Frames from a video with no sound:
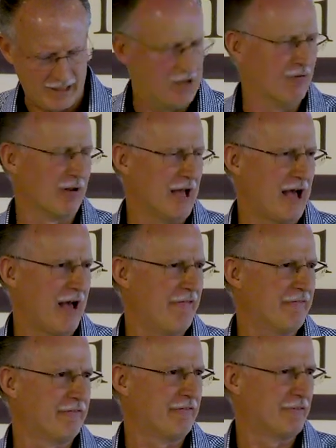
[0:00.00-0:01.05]
He will
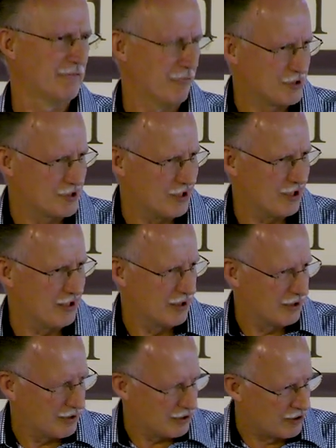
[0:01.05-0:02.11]
have, once again,
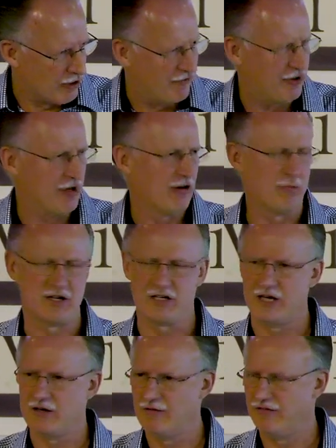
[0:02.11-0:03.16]
no fear. Everybody
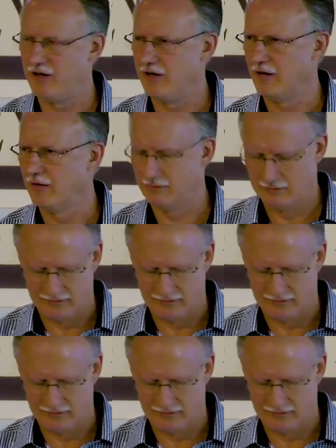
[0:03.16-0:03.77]
say, no fear.